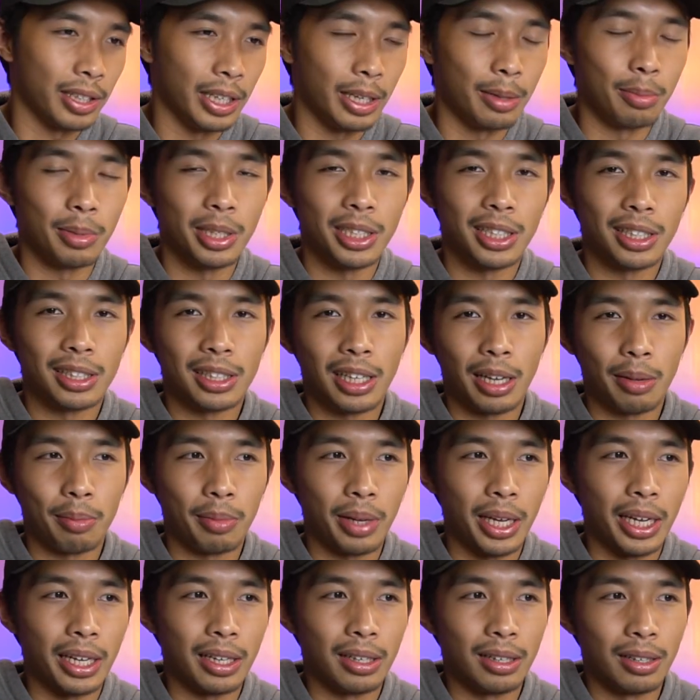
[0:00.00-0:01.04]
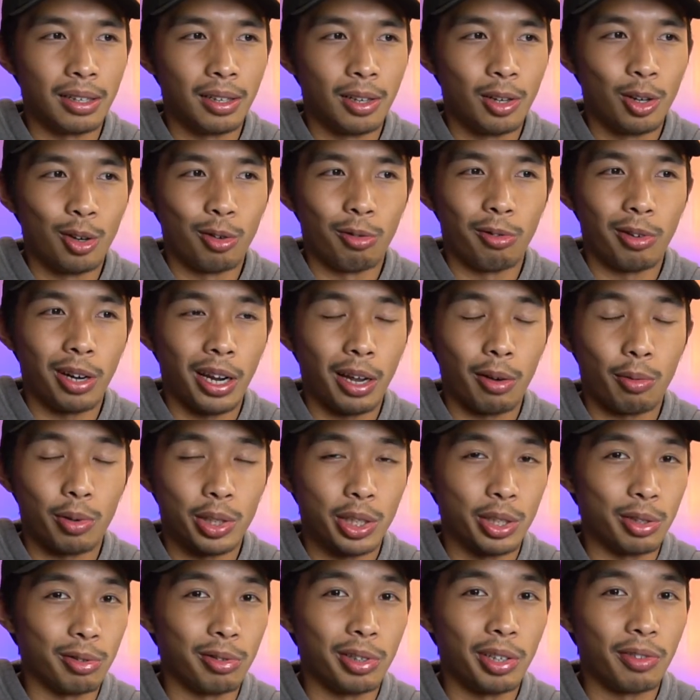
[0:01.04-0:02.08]
images I made when I
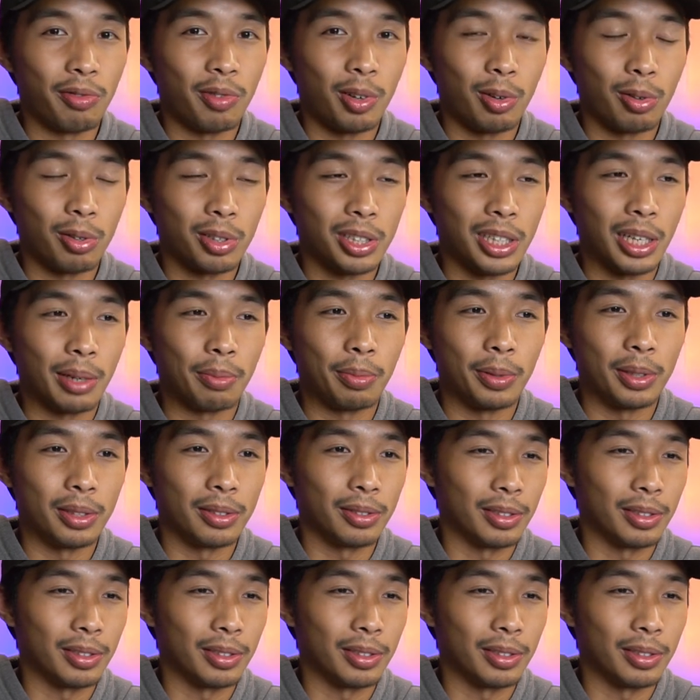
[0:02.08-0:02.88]
was new in Photoshop,